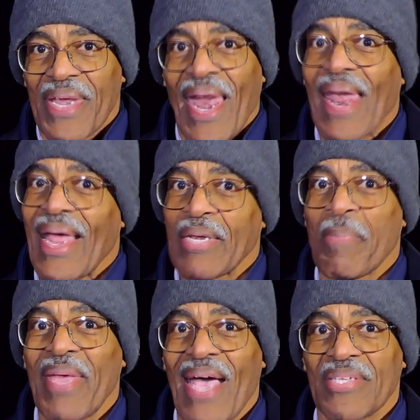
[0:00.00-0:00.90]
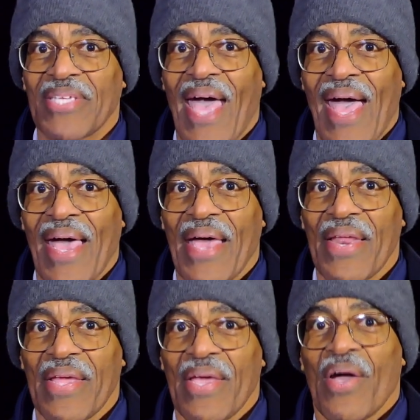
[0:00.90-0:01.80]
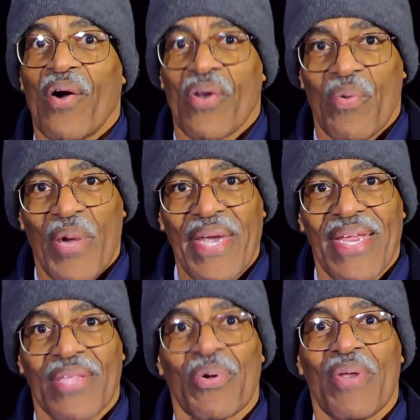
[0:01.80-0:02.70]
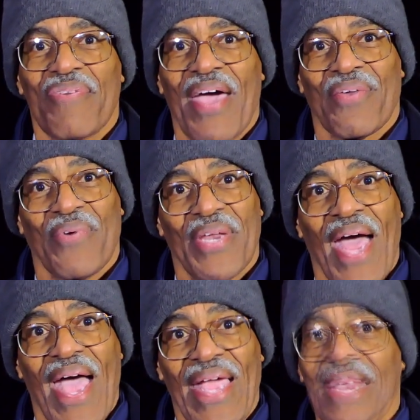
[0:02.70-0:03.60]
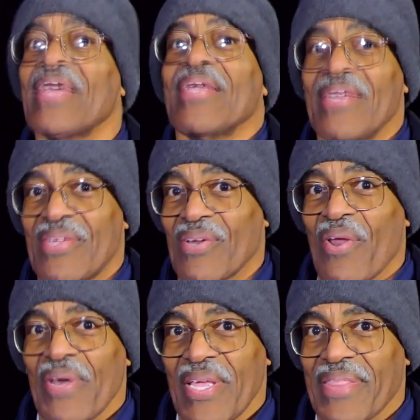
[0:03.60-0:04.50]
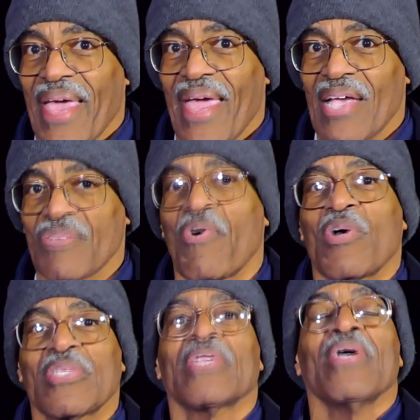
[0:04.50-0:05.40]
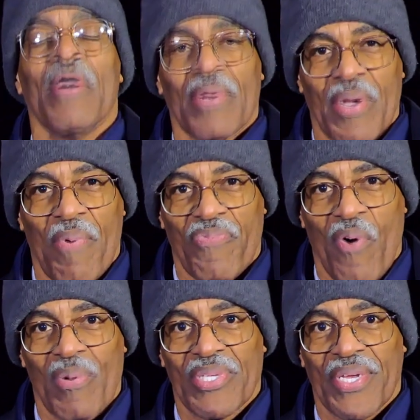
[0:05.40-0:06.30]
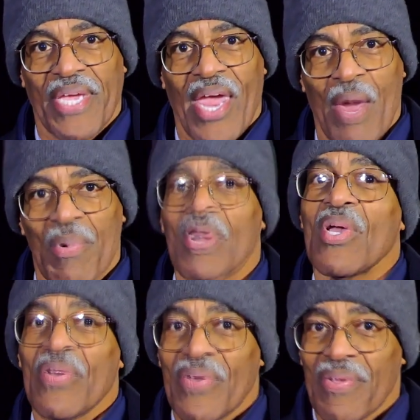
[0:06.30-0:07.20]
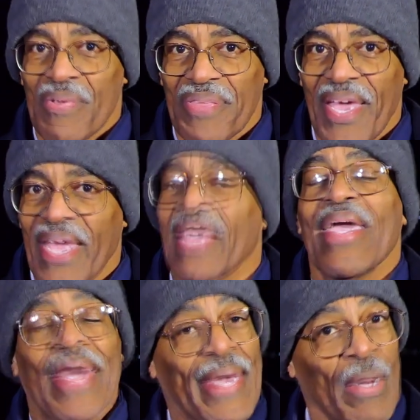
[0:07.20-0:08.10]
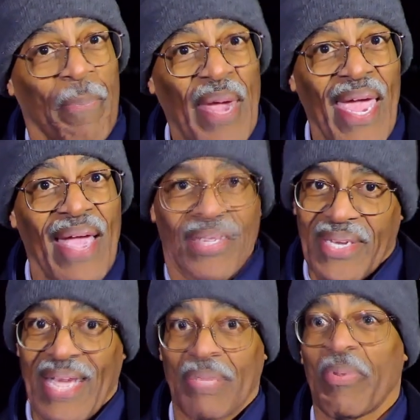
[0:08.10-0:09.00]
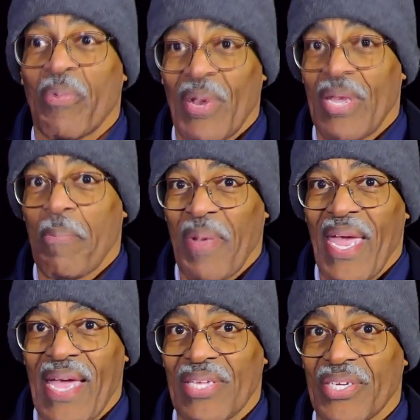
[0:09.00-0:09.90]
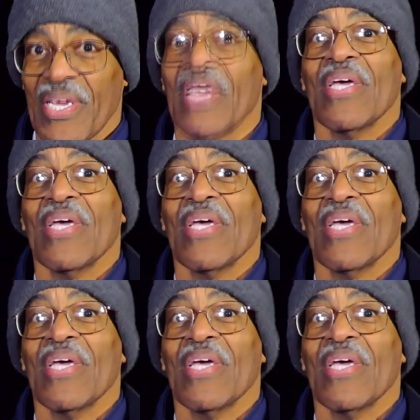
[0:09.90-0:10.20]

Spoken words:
that I like to be outside on a windy 25 degree night, did you learn anything else for us, the performance of the camera? Do you think in a pinch, and it has to be really a pinch,